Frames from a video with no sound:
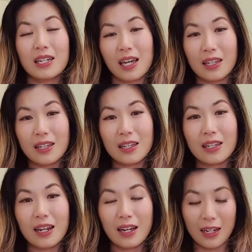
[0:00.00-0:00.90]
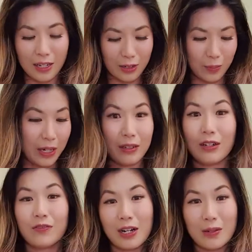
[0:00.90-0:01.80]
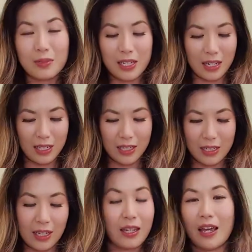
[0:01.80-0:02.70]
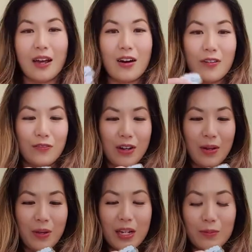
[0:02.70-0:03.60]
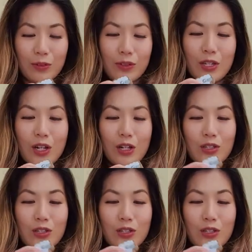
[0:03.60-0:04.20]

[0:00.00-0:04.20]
The other thing that I like about a farm set is that they are farm animals.